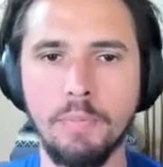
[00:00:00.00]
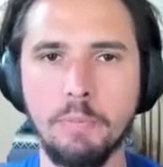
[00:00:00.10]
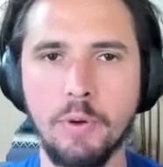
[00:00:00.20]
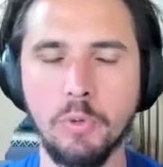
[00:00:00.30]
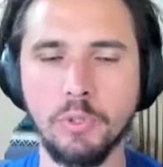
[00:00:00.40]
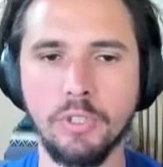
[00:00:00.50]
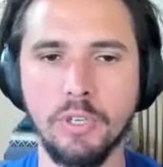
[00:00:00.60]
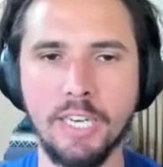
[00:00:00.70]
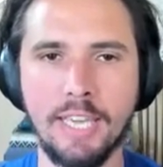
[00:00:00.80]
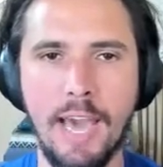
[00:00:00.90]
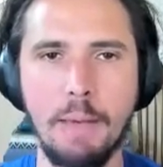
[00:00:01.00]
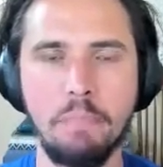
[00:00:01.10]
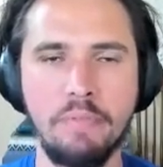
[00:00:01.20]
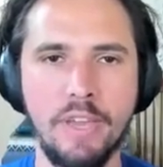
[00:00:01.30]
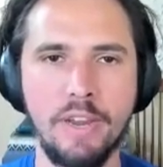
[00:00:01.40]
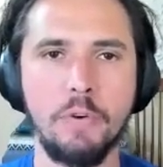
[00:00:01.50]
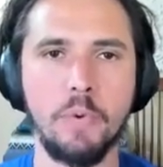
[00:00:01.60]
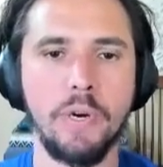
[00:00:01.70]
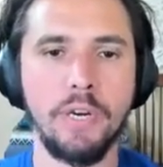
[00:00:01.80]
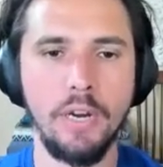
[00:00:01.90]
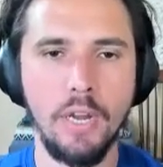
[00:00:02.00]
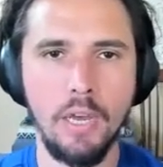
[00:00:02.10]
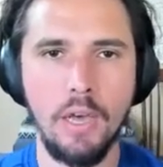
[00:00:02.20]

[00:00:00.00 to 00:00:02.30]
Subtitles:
but was there a gap there where